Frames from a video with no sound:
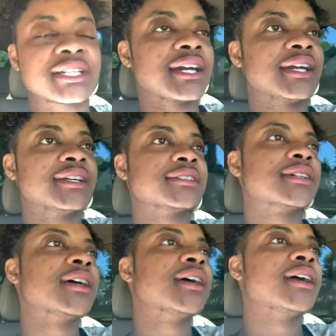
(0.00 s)
things
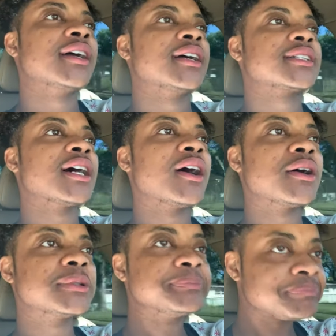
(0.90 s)

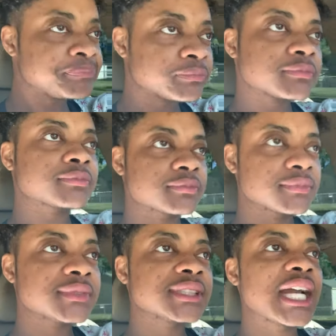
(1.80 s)
so
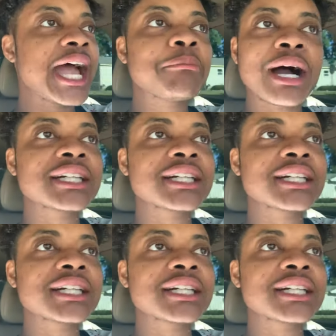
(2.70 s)
at my